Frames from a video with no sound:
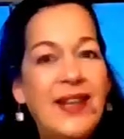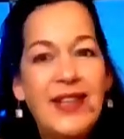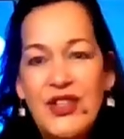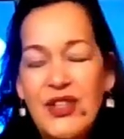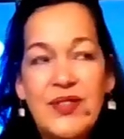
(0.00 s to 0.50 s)

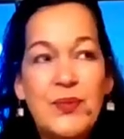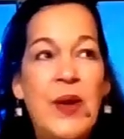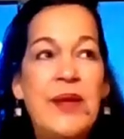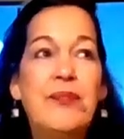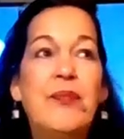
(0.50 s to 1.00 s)
it just
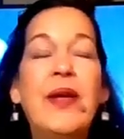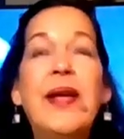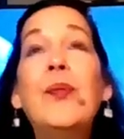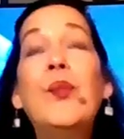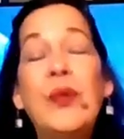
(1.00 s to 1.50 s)
went,
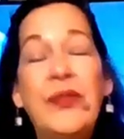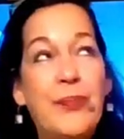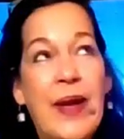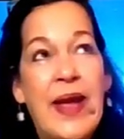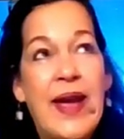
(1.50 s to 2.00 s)
it
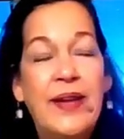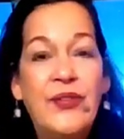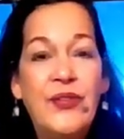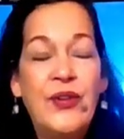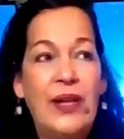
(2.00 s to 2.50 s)
was
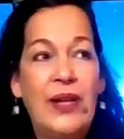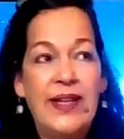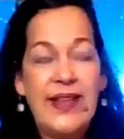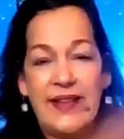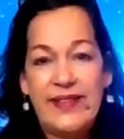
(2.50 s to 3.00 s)
bad. So
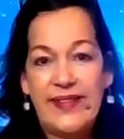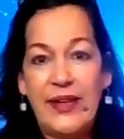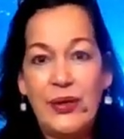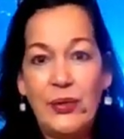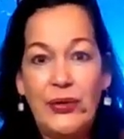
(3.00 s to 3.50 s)
like that
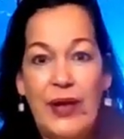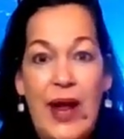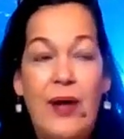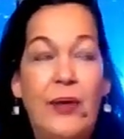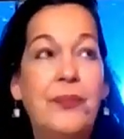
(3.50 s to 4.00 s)
cycled
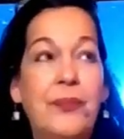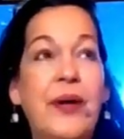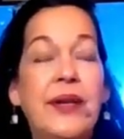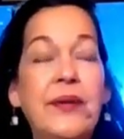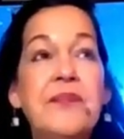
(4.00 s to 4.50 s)
out,
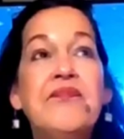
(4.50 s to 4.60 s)
but